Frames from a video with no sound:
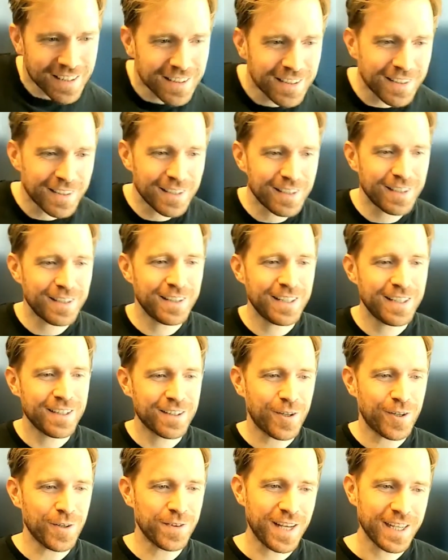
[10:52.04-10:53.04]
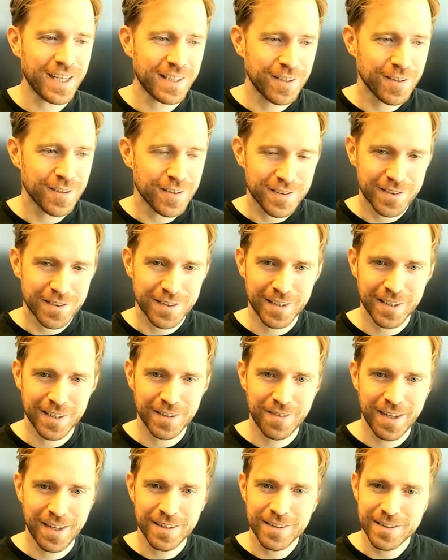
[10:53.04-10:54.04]
had contacted us in
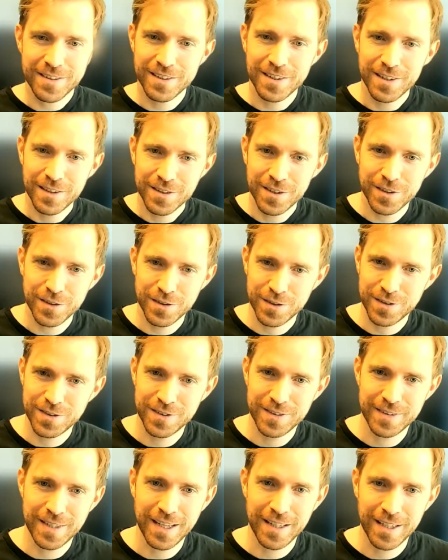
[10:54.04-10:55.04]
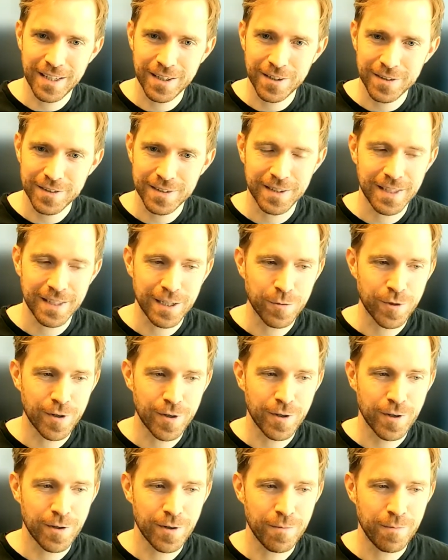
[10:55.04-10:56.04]
advance, just telling us that they
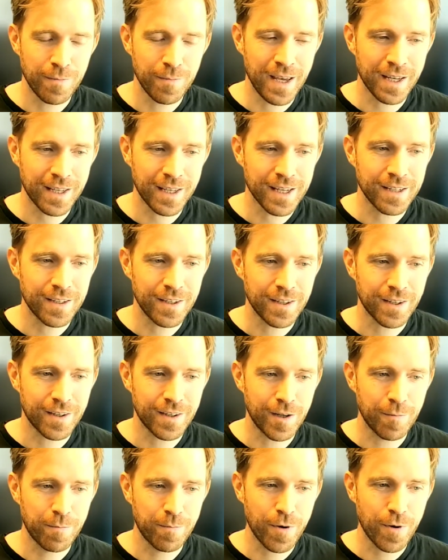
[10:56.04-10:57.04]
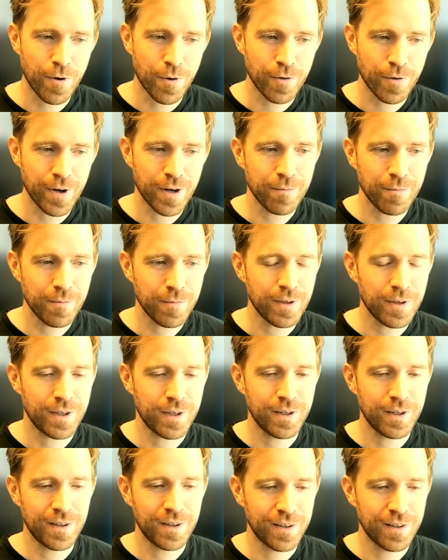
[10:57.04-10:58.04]
were making like a program
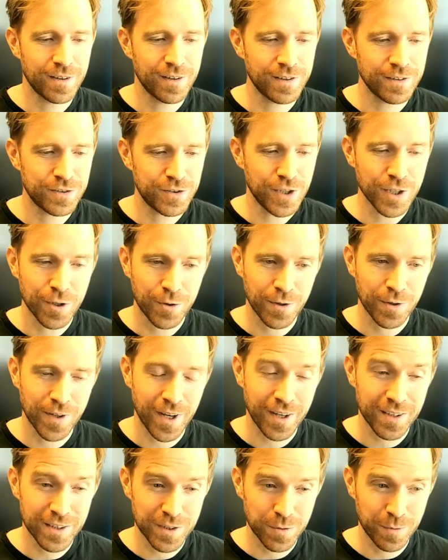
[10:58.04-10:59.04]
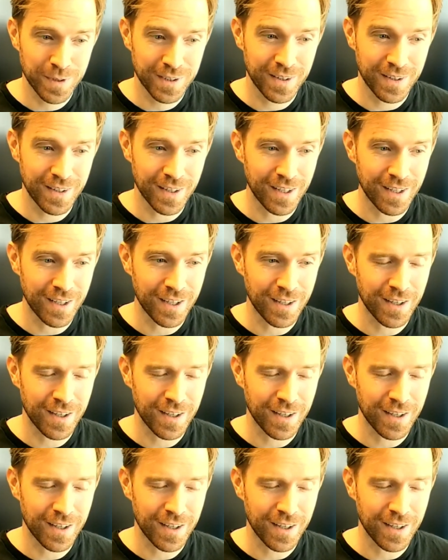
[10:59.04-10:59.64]
synchronized with